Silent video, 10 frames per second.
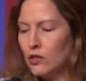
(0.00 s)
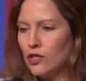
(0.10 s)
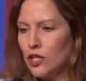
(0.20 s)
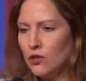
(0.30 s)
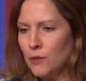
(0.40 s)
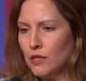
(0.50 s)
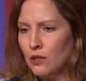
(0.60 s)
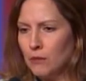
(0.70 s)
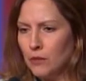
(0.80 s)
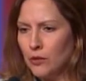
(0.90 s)

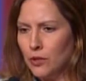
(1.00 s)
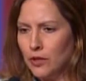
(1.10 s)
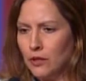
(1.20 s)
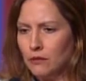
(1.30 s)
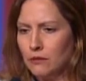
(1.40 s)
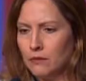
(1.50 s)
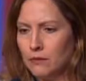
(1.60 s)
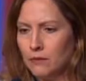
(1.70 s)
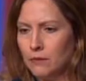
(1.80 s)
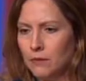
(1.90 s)
Judgmental immunity
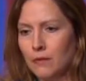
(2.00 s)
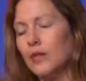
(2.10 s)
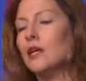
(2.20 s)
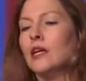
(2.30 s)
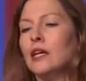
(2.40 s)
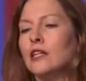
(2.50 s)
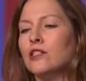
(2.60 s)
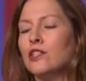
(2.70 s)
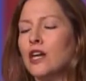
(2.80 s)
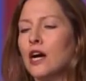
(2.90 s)

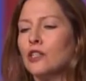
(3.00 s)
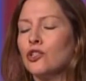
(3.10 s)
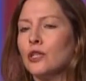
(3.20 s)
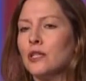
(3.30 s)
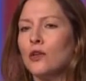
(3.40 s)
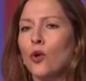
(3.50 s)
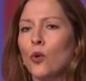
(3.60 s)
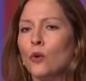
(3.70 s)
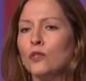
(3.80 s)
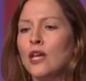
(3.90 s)
is the doctrine that
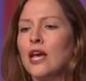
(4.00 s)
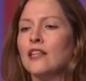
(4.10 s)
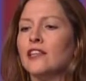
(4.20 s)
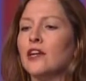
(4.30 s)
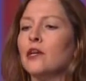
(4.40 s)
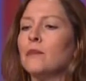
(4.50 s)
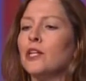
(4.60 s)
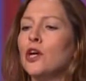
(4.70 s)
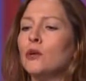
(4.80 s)
holds that there can be no